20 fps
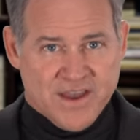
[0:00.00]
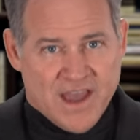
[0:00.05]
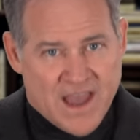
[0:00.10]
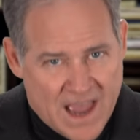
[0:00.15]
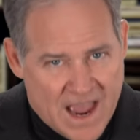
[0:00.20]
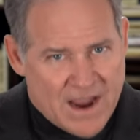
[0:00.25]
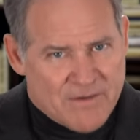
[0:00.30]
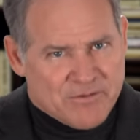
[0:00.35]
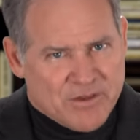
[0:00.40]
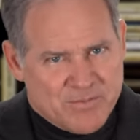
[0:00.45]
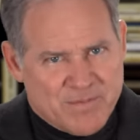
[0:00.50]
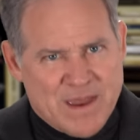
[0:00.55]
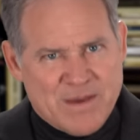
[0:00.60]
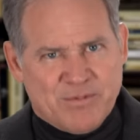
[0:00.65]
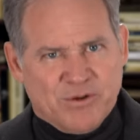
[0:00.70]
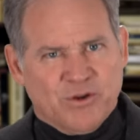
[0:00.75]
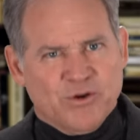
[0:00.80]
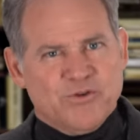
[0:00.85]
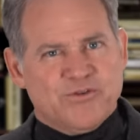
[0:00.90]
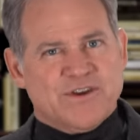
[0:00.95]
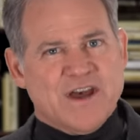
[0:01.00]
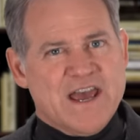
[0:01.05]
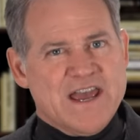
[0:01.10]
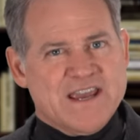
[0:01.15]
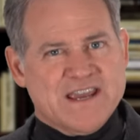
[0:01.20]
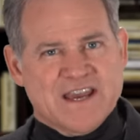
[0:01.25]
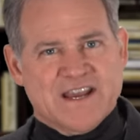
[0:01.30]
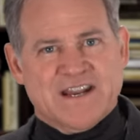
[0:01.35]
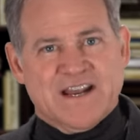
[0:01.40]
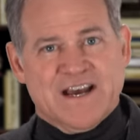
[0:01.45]
Half the people who
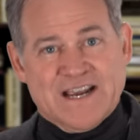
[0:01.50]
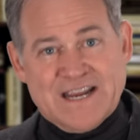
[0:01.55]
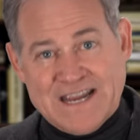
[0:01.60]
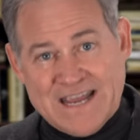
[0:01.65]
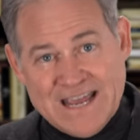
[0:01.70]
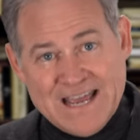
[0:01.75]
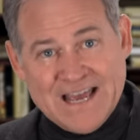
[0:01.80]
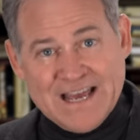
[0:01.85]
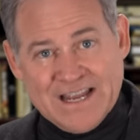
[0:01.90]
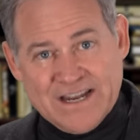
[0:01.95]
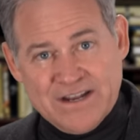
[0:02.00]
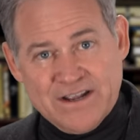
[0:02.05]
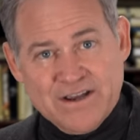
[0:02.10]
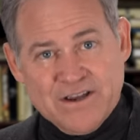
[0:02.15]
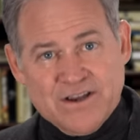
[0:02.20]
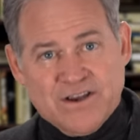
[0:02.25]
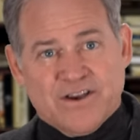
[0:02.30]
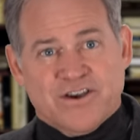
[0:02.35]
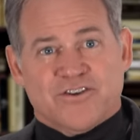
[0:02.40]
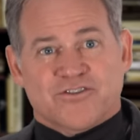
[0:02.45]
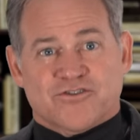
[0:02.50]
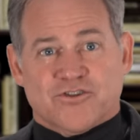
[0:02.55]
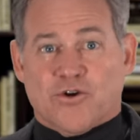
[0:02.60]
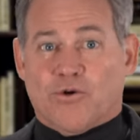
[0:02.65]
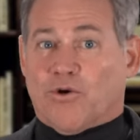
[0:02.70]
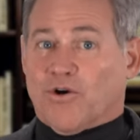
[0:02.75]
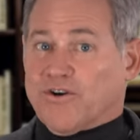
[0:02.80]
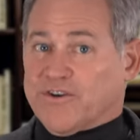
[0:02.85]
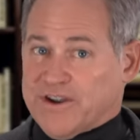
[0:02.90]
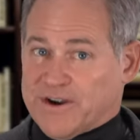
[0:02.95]
take it, again,
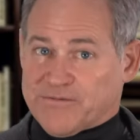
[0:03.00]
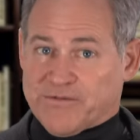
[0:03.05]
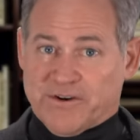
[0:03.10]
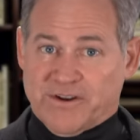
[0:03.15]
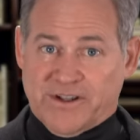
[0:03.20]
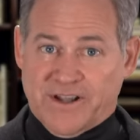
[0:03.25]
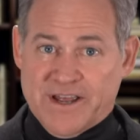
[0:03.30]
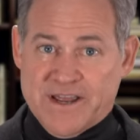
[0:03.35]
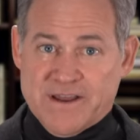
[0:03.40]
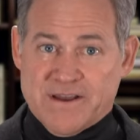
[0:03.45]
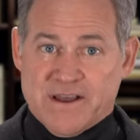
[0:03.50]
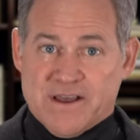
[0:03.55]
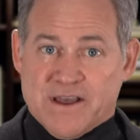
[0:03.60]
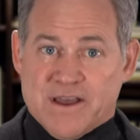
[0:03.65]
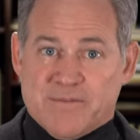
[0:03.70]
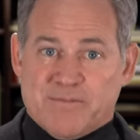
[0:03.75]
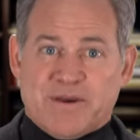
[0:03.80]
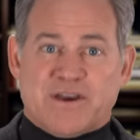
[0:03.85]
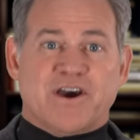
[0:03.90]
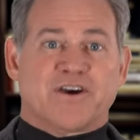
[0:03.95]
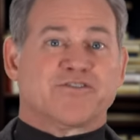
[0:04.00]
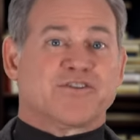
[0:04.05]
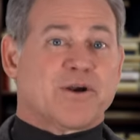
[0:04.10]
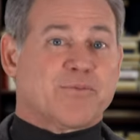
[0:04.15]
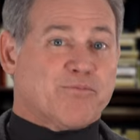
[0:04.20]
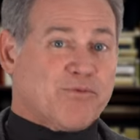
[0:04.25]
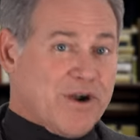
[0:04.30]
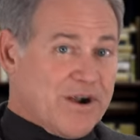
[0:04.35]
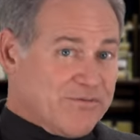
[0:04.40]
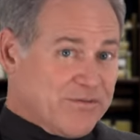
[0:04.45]
score differently, because our
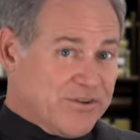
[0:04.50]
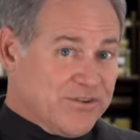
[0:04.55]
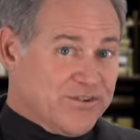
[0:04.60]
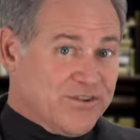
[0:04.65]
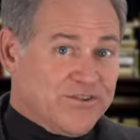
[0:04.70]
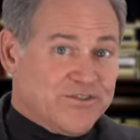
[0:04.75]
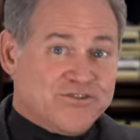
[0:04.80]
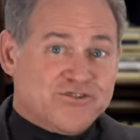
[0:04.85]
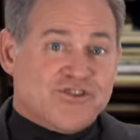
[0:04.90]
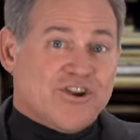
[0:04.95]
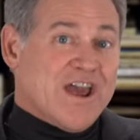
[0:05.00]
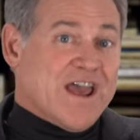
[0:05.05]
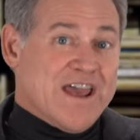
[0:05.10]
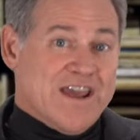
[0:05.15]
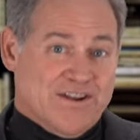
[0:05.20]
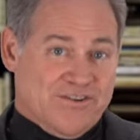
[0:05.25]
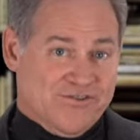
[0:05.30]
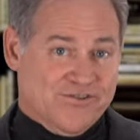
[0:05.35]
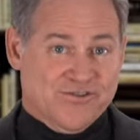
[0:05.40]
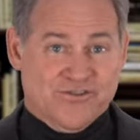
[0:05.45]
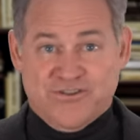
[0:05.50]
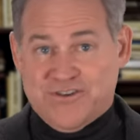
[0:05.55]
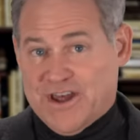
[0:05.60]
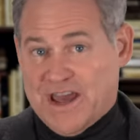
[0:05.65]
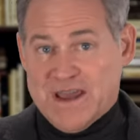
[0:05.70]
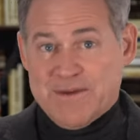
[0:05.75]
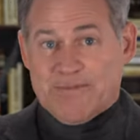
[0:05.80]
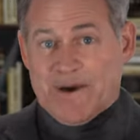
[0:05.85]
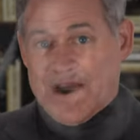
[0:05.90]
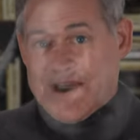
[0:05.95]
preferences change
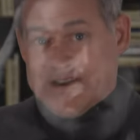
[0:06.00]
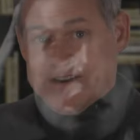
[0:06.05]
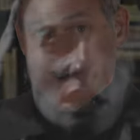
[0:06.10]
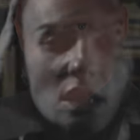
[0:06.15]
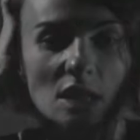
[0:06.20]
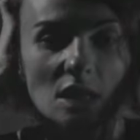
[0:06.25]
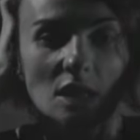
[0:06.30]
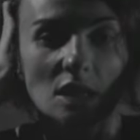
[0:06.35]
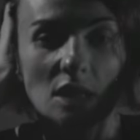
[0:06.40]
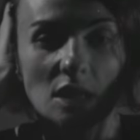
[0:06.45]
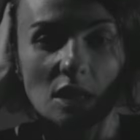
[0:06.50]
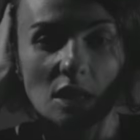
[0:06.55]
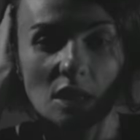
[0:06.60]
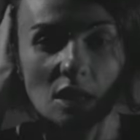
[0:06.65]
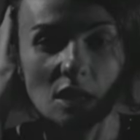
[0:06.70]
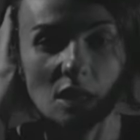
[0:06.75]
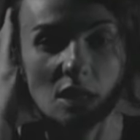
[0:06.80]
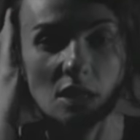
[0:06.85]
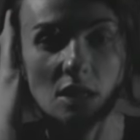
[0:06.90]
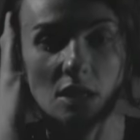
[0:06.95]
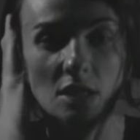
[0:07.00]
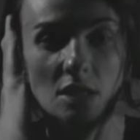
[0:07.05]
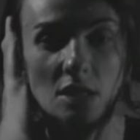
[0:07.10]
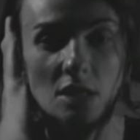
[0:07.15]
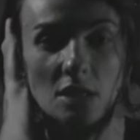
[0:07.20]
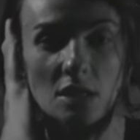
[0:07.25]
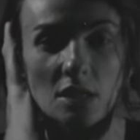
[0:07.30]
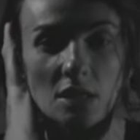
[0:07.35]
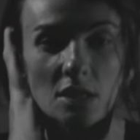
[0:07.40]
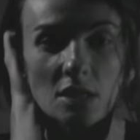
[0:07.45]
day by day, depending
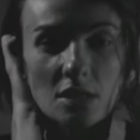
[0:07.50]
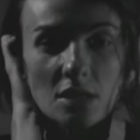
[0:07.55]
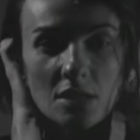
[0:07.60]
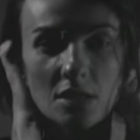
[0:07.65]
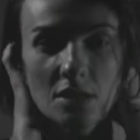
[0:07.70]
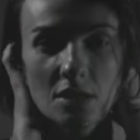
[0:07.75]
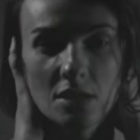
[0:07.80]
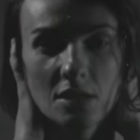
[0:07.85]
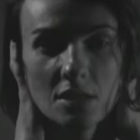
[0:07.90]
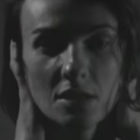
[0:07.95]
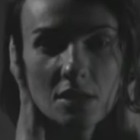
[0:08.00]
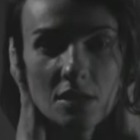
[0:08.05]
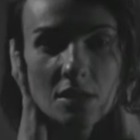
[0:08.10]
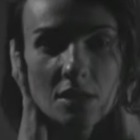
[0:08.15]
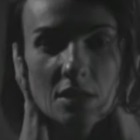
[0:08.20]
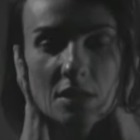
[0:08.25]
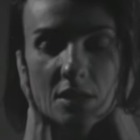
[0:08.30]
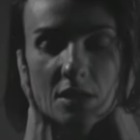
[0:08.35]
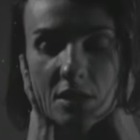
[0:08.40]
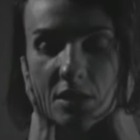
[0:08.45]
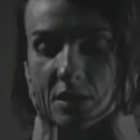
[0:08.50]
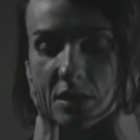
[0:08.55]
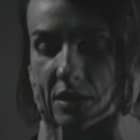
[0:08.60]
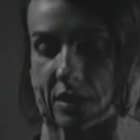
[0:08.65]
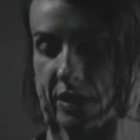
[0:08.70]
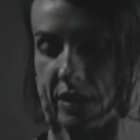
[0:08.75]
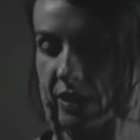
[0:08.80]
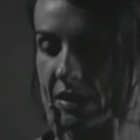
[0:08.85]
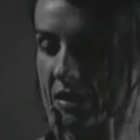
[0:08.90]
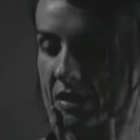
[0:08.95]
on our mood, our
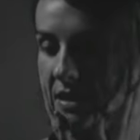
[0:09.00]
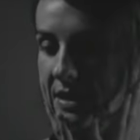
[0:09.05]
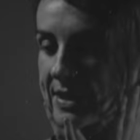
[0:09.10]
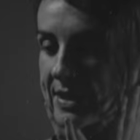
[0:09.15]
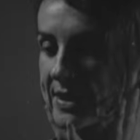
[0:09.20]
recent